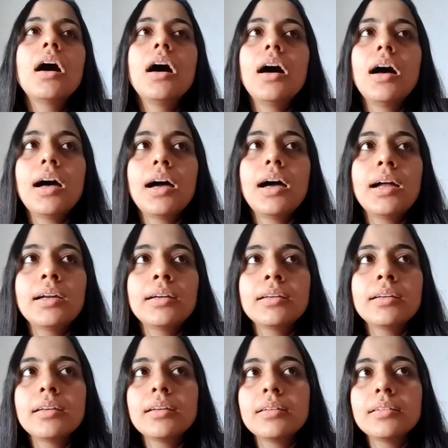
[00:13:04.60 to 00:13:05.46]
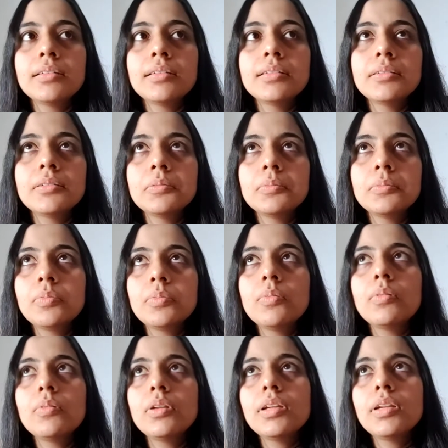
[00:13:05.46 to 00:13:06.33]
And
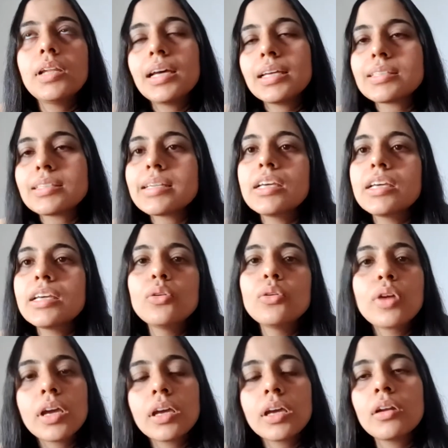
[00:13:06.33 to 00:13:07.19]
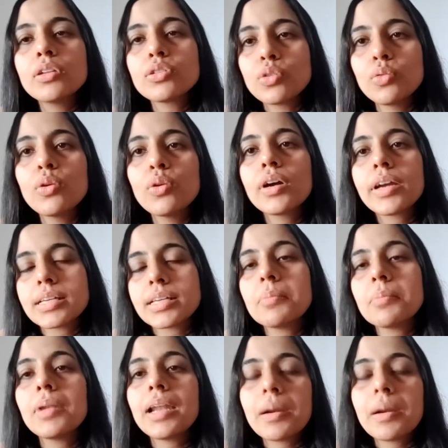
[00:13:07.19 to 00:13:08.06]
lastly, you can also work as a
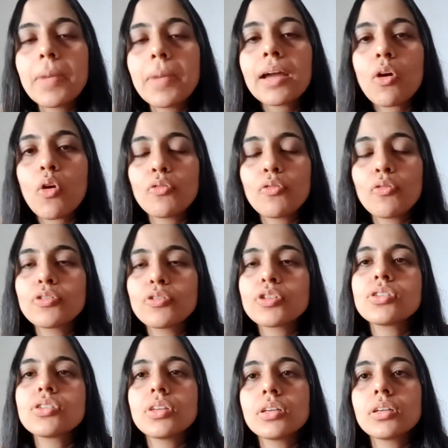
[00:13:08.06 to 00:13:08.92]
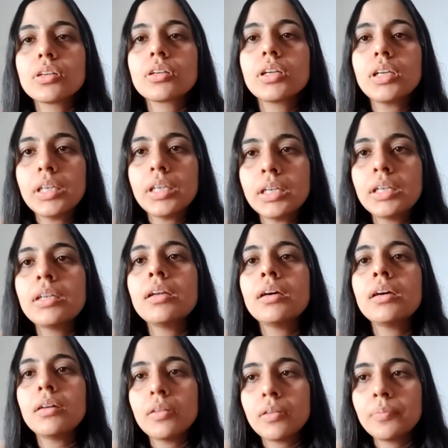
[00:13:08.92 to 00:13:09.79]
blood bank officer in
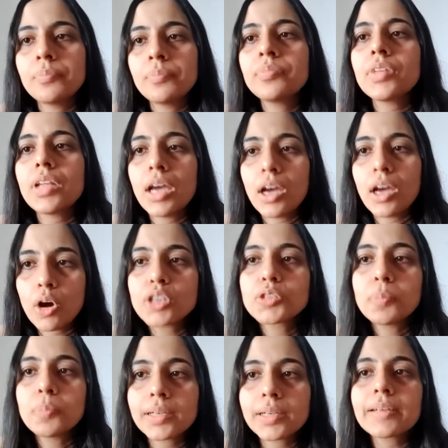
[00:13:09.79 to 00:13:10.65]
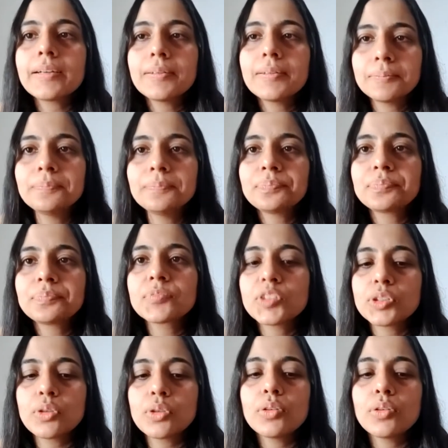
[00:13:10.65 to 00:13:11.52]
a hospital.
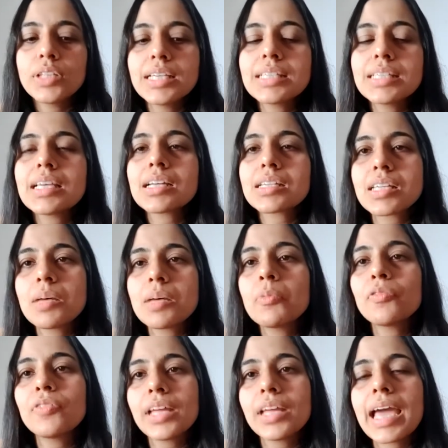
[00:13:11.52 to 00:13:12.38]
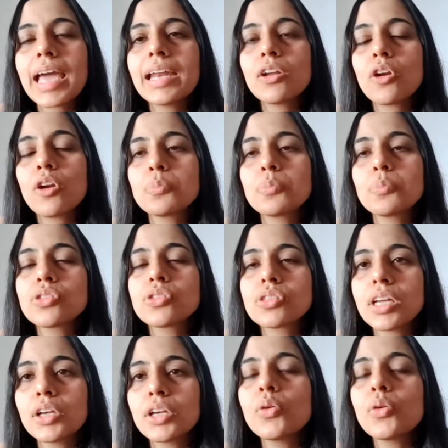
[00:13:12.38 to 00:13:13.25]
So these are some of the career options
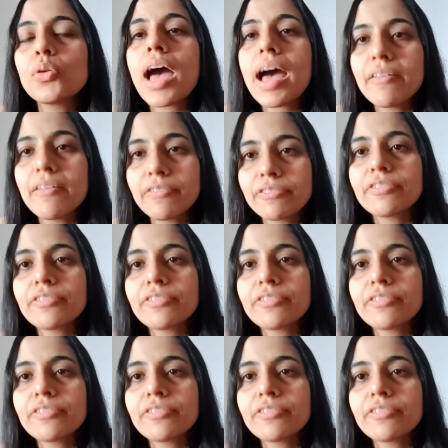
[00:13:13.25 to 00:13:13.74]
that you have